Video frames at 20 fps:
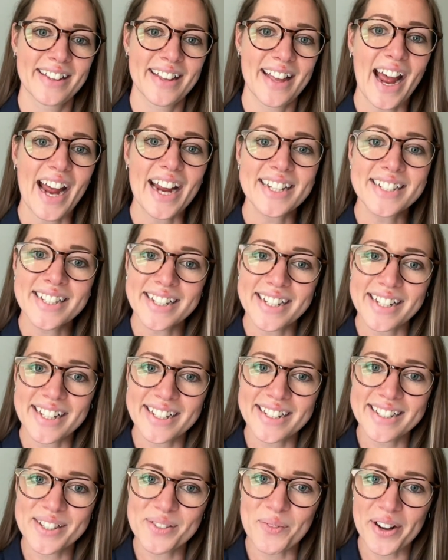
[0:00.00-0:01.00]
Hi,
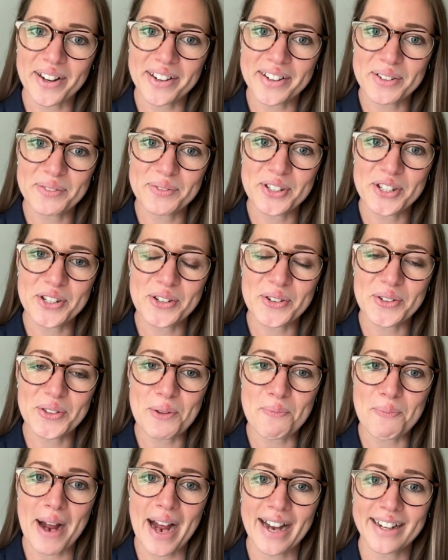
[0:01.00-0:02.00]
Denise. Welcome to
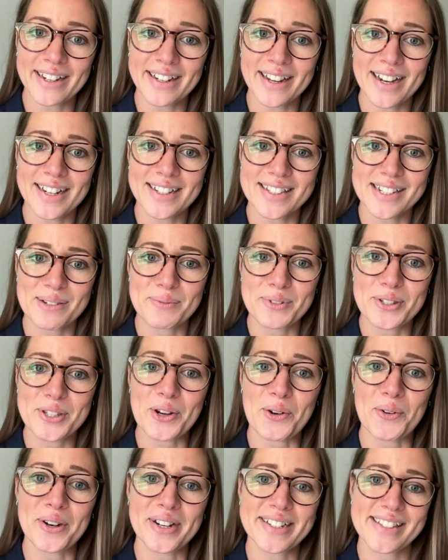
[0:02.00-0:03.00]
the podcast. I'm
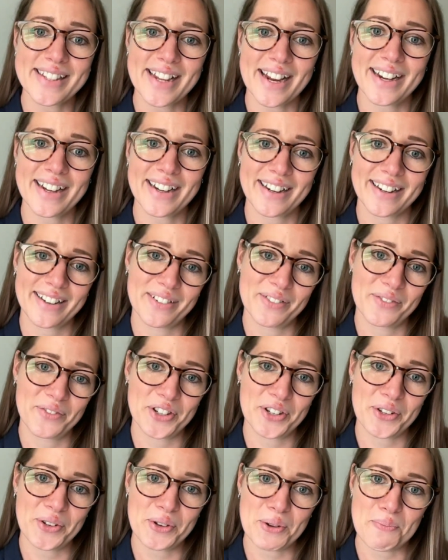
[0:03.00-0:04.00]
so excited for
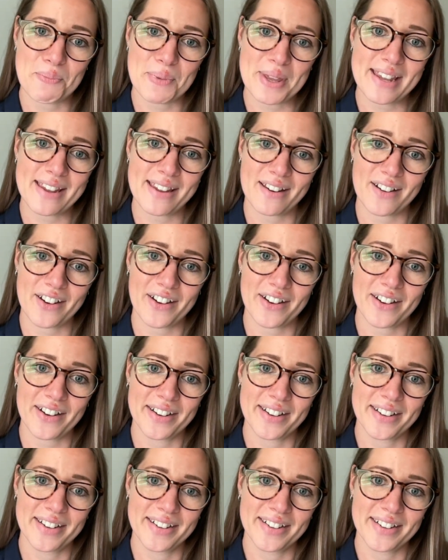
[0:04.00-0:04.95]
you to be here.